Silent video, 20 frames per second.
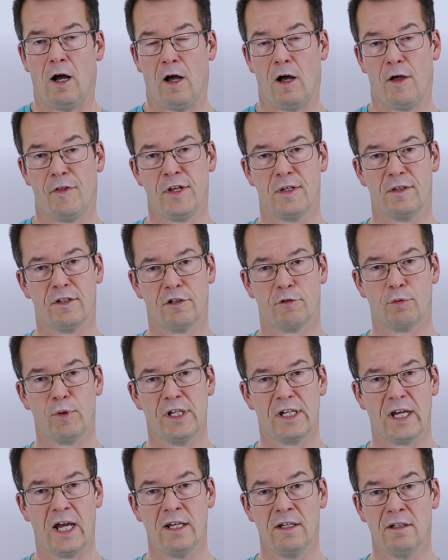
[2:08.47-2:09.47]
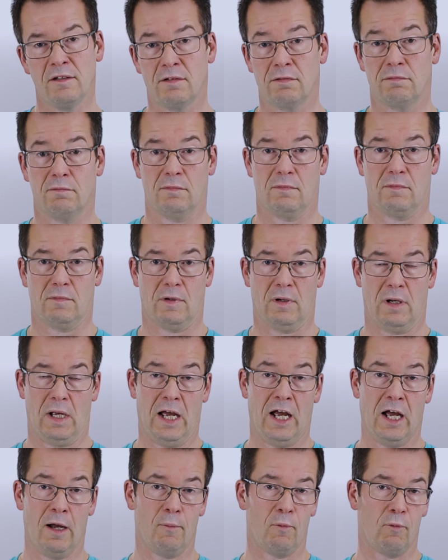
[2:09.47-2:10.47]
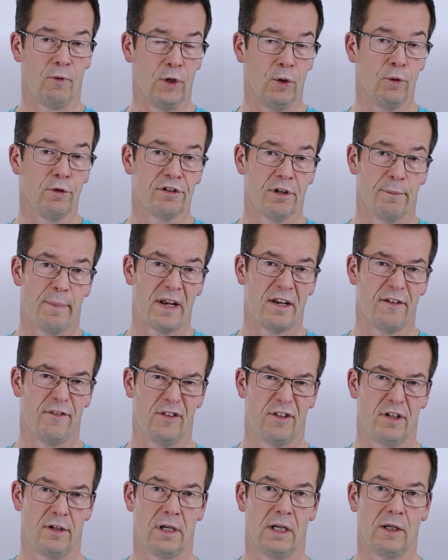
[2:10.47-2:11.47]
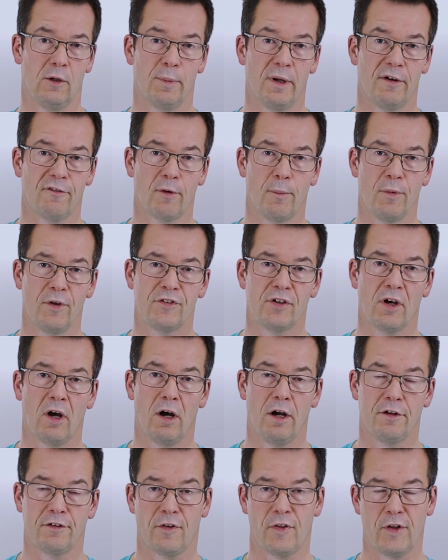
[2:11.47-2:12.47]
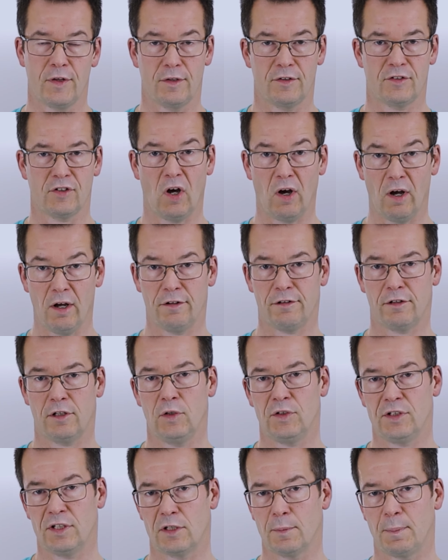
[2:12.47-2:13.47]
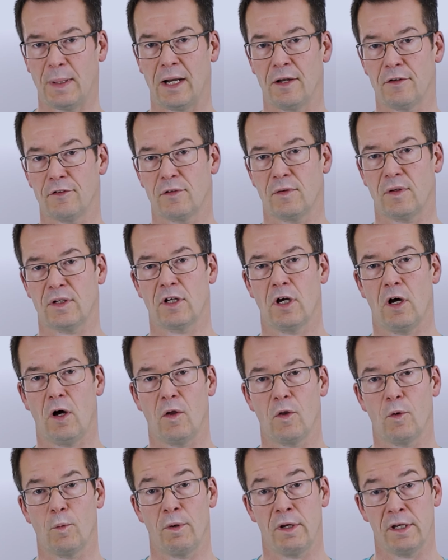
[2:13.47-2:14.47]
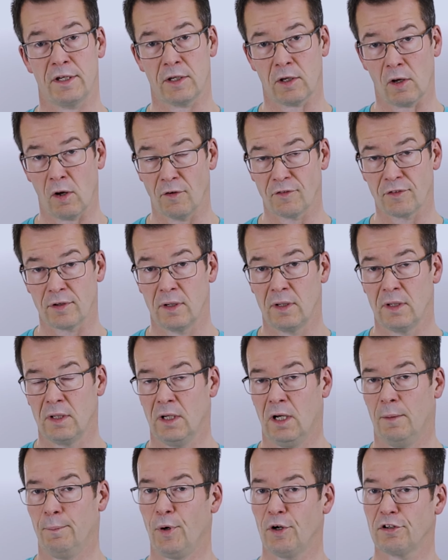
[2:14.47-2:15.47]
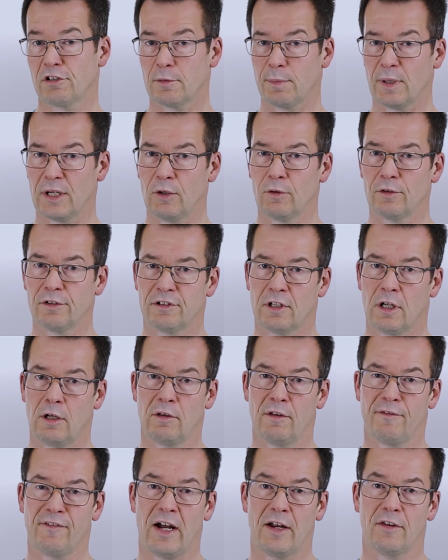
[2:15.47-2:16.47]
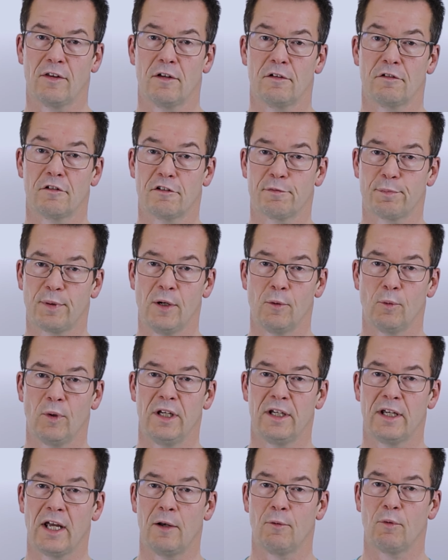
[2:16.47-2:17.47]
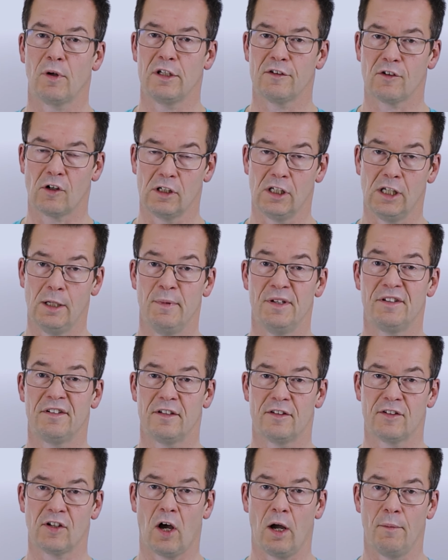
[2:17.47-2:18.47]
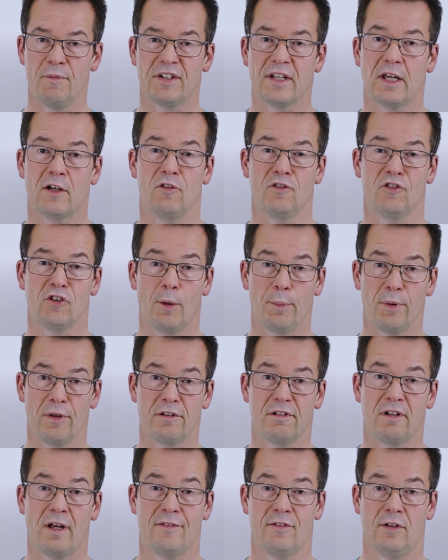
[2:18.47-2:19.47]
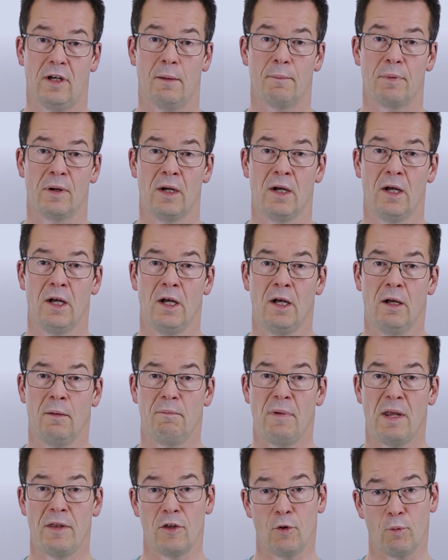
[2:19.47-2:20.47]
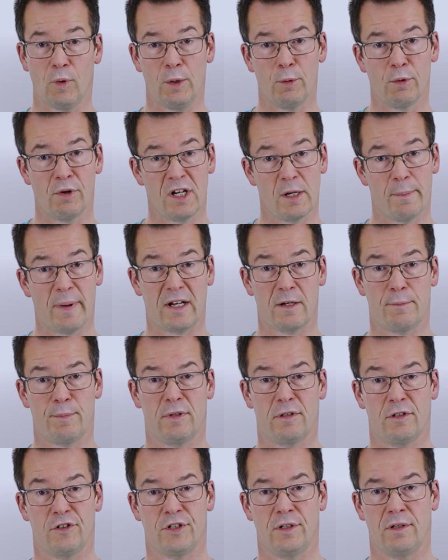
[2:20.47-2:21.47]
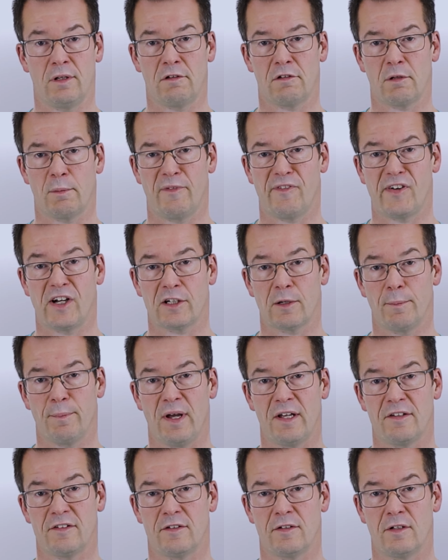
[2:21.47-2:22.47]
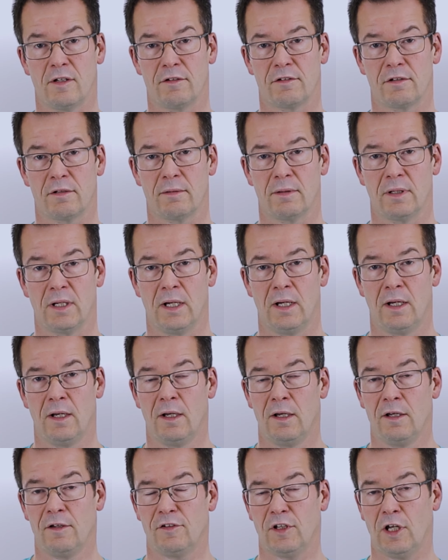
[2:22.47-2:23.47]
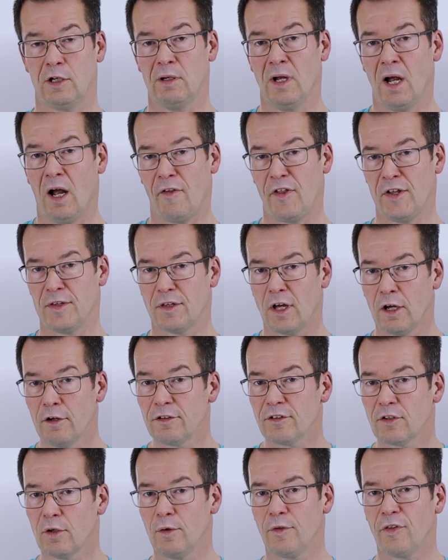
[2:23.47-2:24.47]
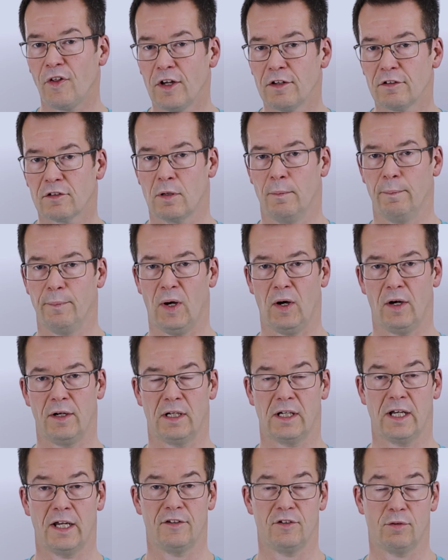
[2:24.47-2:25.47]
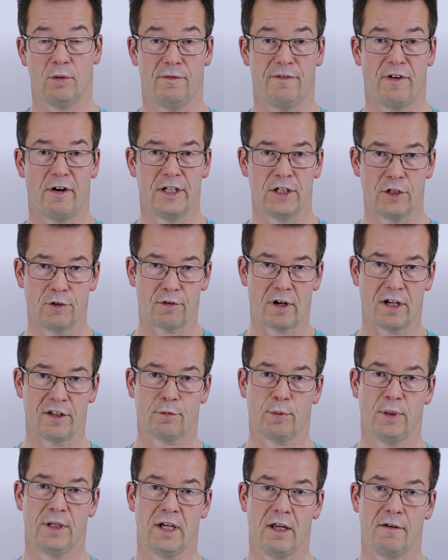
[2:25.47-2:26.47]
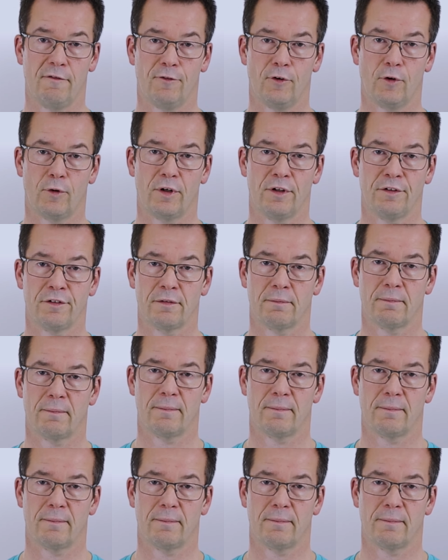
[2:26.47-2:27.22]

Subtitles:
I think this weekend we also benefited a little bit from the tyres. I think the tyres suited the balance of the car that we got, and possibly also the fact that it's a sprint weekend where you've got limited time to get on top of the setup meant that we were in a better position than some of our competitors. So I think those two things combined led to a very good race weekend for us.